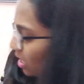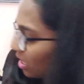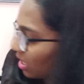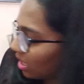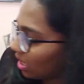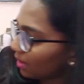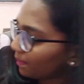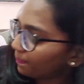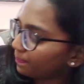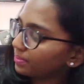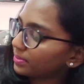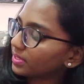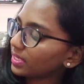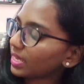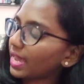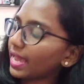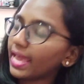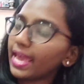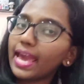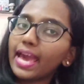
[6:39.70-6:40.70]
Oops, uh,
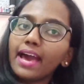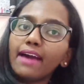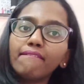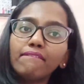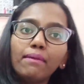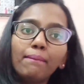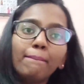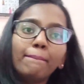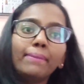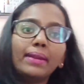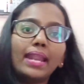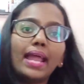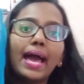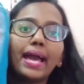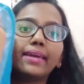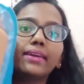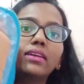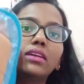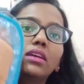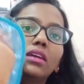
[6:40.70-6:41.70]
I have a
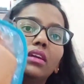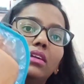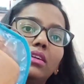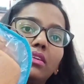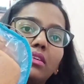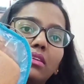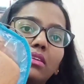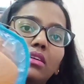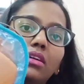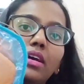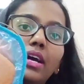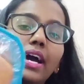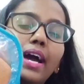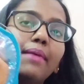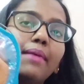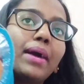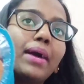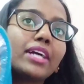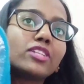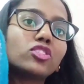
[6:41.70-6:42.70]
blanket
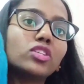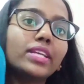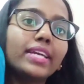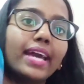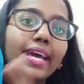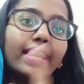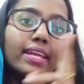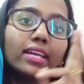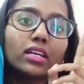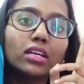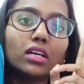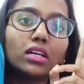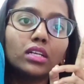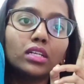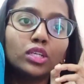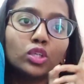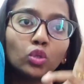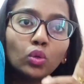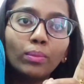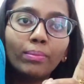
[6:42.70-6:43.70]
I'm actually carrying
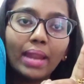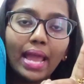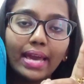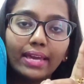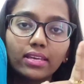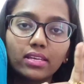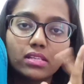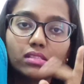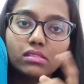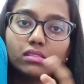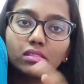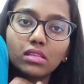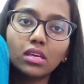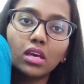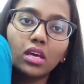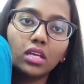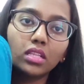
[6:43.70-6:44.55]
two blankets.